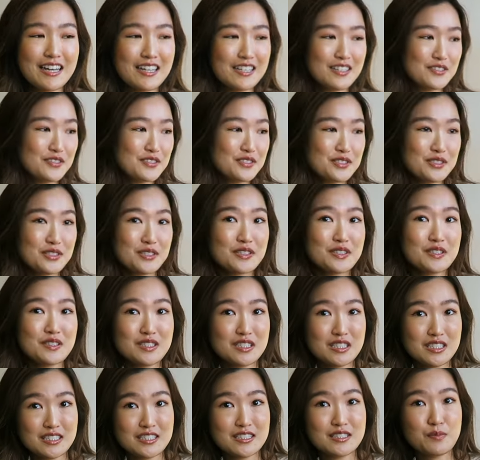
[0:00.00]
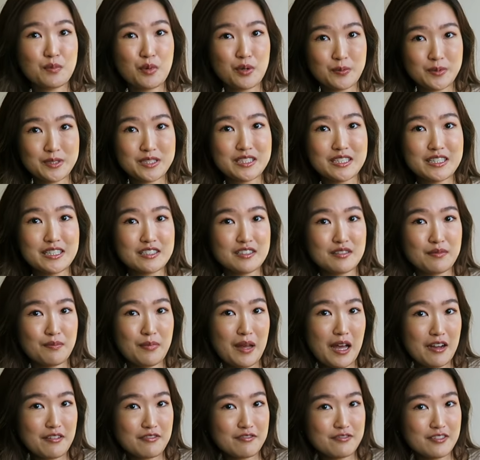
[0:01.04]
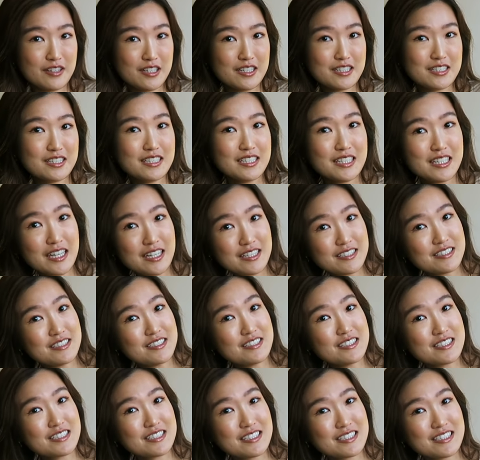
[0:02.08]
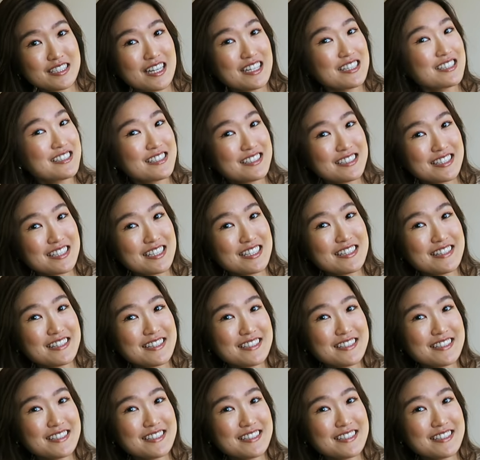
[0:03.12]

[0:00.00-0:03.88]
And also, this property is pet friendly, as you can see.